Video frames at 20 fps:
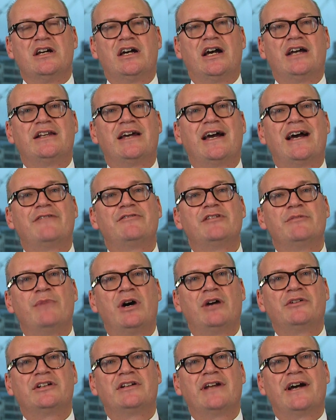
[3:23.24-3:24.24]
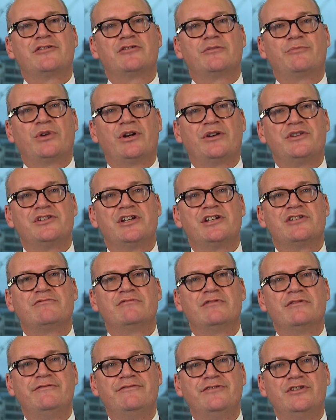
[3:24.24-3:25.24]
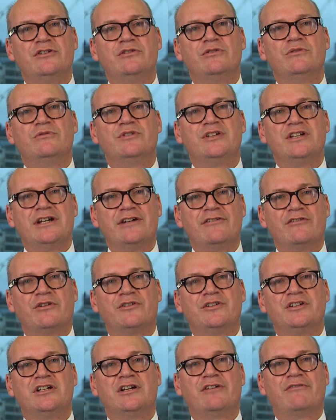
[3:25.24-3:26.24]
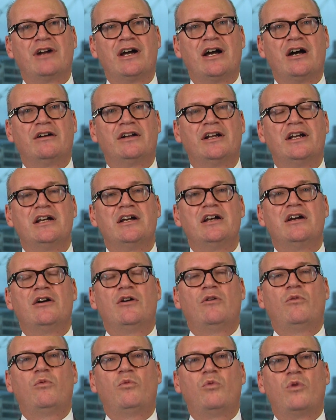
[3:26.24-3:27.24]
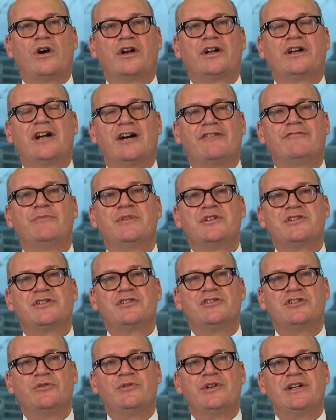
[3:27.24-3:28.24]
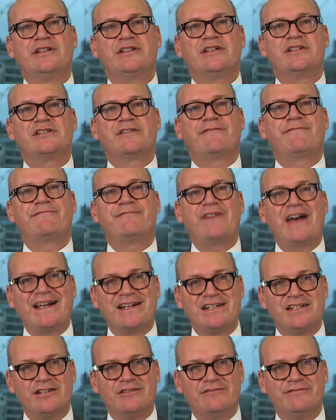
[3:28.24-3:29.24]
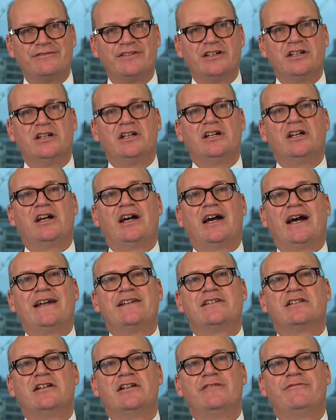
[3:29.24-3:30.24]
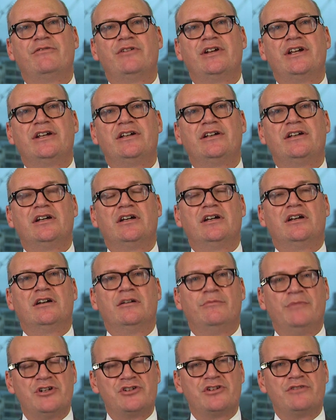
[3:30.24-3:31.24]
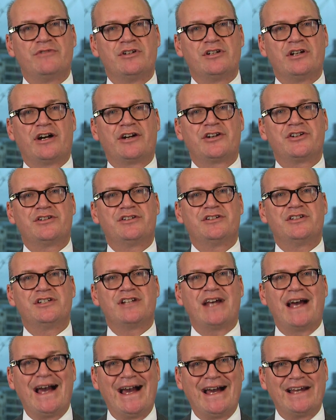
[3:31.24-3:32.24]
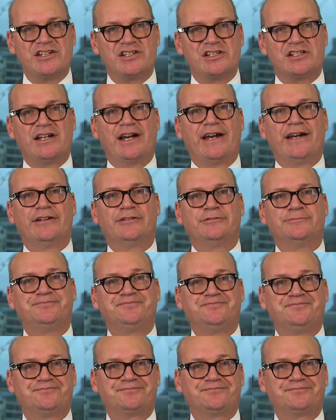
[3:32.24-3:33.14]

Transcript: and to have the multilateral process review year on, year out what governments are doing that's effective at delivering emission reductions at scale